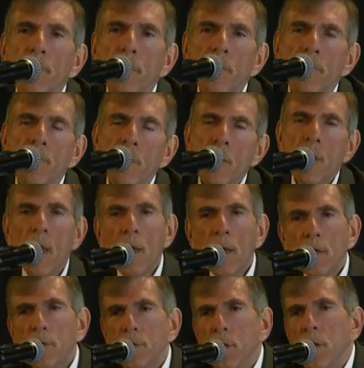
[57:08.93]
the
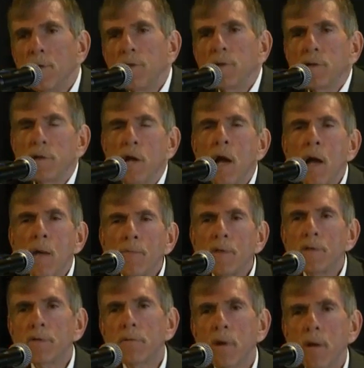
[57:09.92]
VA changed the job
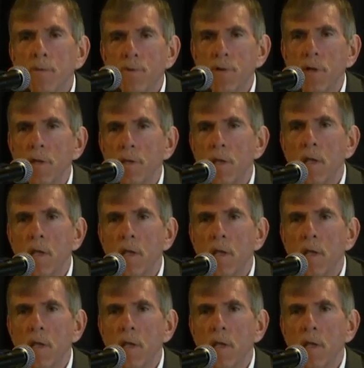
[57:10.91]
description.